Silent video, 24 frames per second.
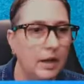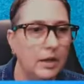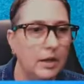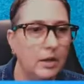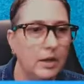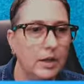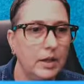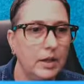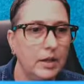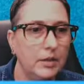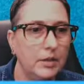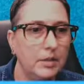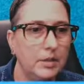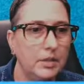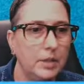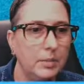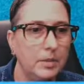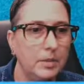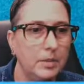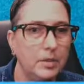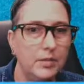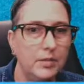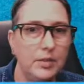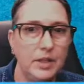look at
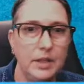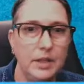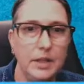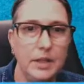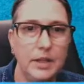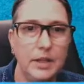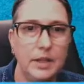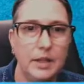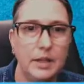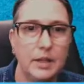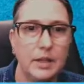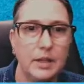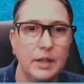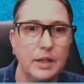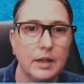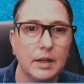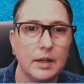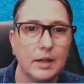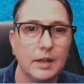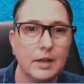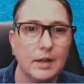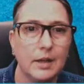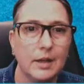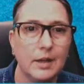some of the
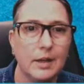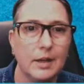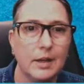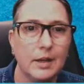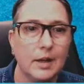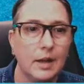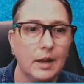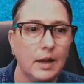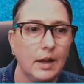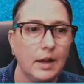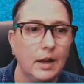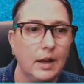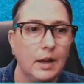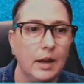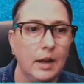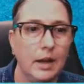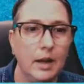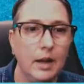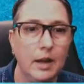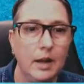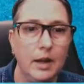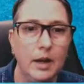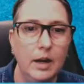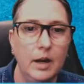
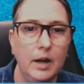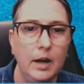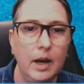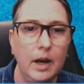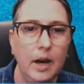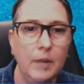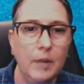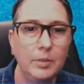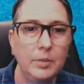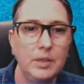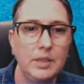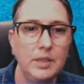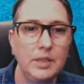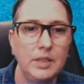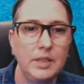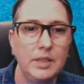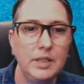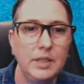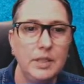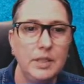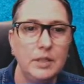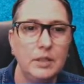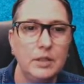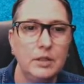
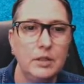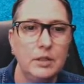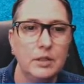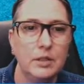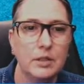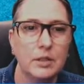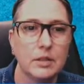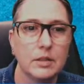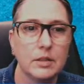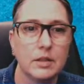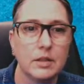options here